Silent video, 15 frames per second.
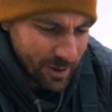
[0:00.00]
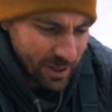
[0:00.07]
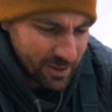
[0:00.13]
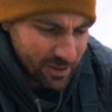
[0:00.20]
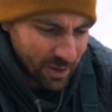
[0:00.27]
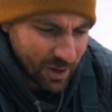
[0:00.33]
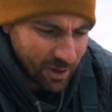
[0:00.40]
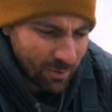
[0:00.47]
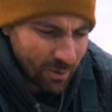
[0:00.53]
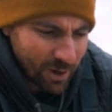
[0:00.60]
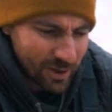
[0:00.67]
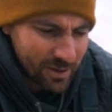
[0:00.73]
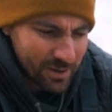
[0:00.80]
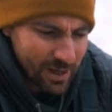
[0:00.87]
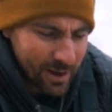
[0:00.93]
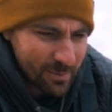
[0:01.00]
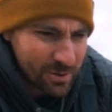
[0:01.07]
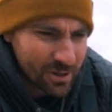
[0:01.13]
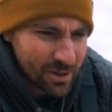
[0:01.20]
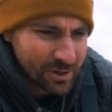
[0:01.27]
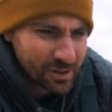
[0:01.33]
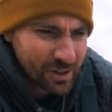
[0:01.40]
me, so I don't wanna
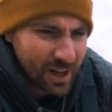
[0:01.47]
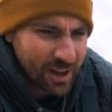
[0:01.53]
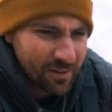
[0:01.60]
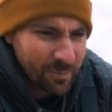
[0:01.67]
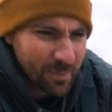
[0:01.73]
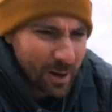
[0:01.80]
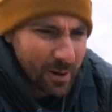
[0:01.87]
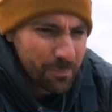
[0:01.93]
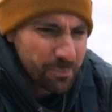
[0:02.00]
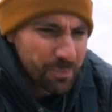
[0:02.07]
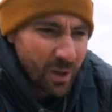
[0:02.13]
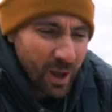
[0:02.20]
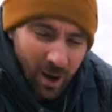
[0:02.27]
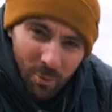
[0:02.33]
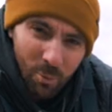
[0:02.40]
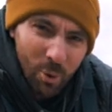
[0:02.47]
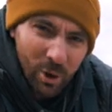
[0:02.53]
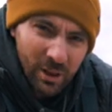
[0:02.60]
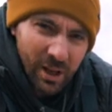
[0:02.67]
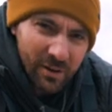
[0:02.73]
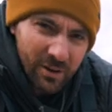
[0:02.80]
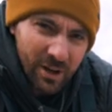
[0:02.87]
damage their stuff, but I
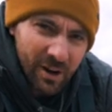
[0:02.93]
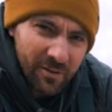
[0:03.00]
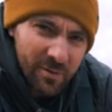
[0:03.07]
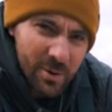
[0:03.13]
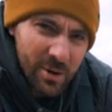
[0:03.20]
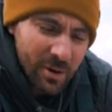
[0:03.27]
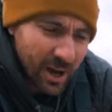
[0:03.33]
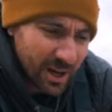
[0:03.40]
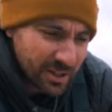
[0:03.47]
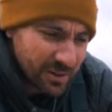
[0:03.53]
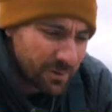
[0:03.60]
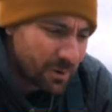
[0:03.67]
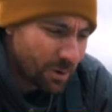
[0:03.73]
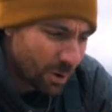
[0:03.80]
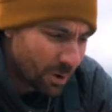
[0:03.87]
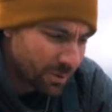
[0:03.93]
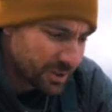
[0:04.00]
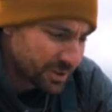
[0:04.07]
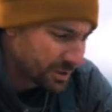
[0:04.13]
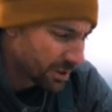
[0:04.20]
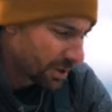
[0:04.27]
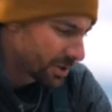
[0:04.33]
would love to hear from you guys if you own
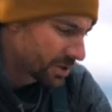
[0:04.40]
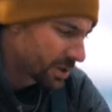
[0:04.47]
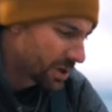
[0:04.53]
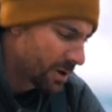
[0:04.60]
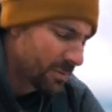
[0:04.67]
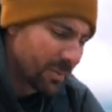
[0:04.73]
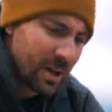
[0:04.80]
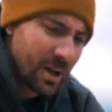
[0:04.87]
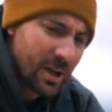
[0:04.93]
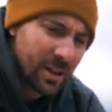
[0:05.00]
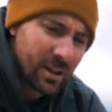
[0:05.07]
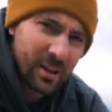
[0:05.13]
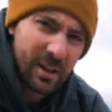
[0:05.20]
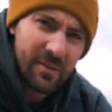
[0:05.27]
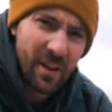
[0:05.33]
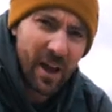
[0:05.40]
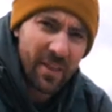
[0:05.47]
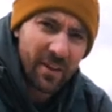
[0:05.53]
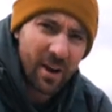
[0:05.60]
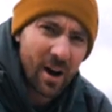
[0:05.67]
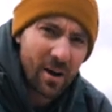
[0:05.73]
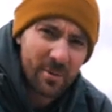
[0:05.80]
this long-term. Leave that
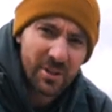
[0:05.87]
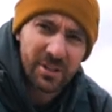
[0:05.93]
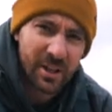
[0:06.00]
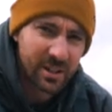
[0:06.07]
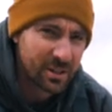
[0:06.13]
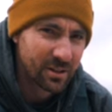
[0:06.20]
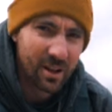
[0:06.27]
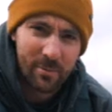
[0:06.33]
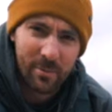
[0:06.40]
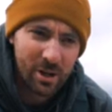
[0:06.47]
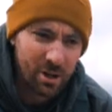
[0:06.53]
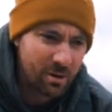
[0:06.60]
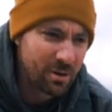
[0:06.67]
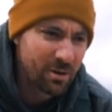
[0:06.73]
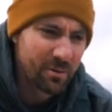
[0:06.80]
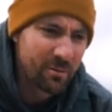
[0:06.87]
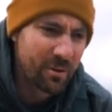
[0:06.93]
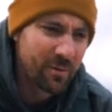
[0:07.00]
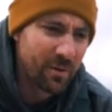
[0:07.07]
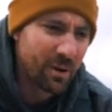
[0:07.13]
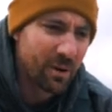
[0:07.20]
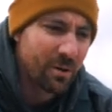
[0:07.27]
in the comment section. Let me know your
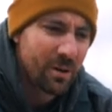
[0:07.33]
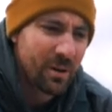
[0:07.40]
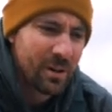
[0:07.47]
review.